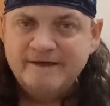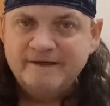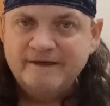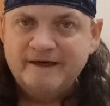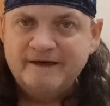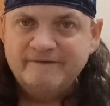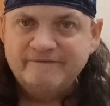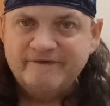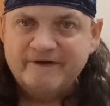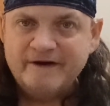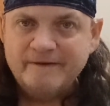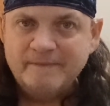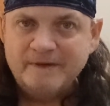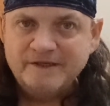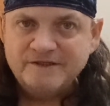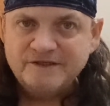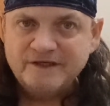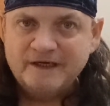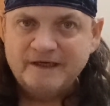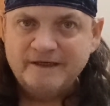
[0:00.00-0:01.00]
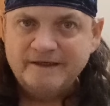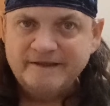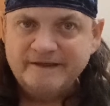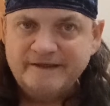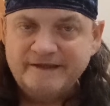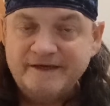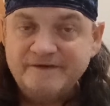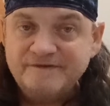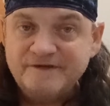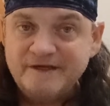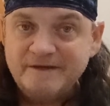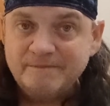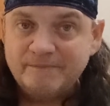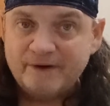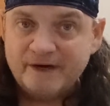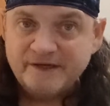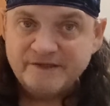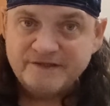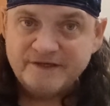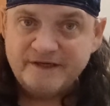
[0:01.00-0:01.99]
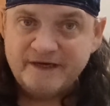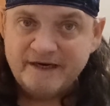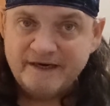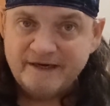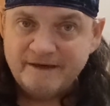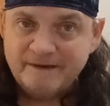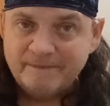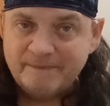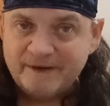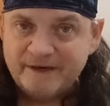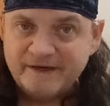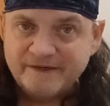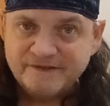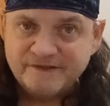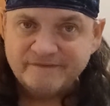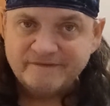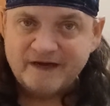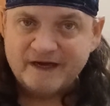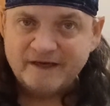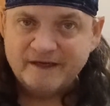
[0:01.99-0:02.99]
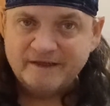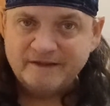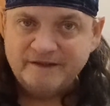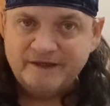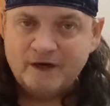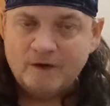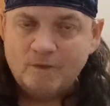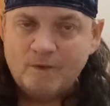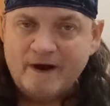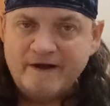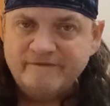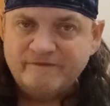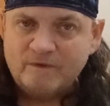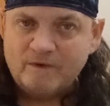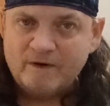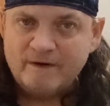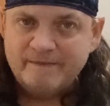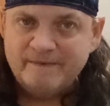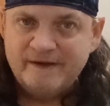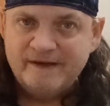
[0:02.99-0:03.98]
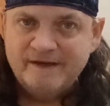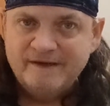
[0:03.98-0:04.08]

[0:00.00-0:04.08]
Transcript: very much gives the impression and appearance of like waveform,